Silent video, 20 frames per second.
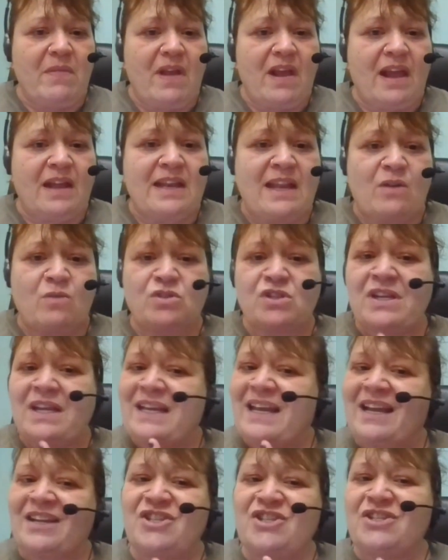those
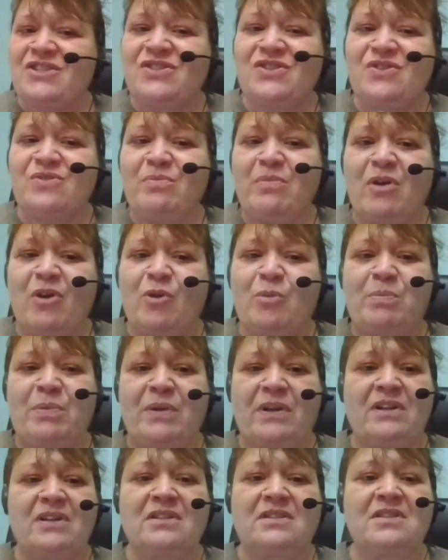connections are
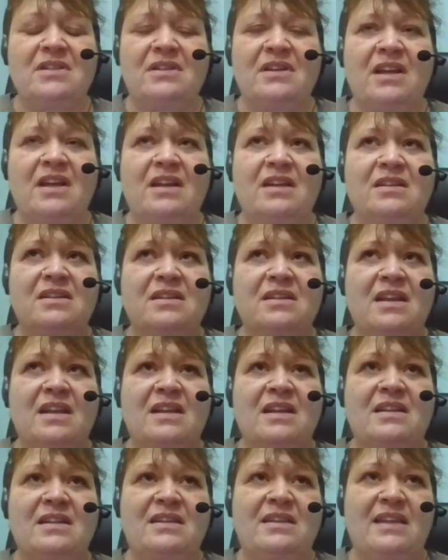built, and
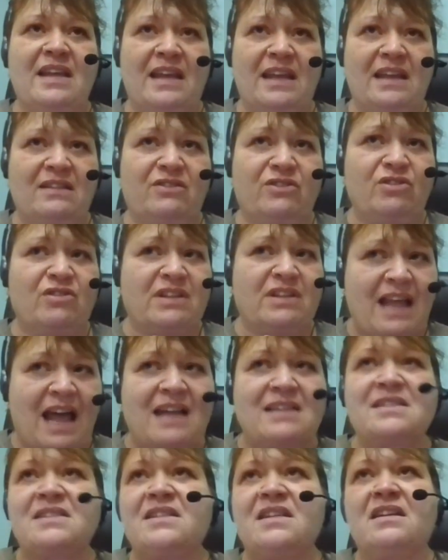they're
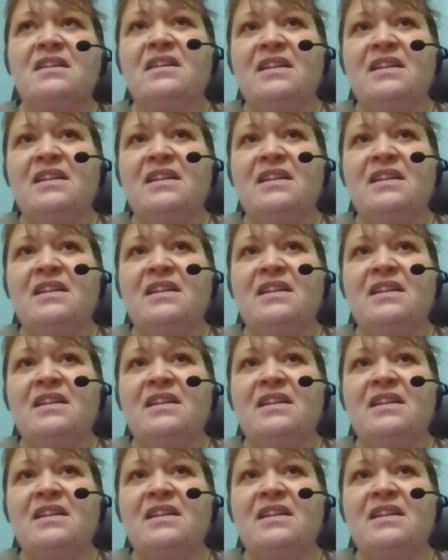lasting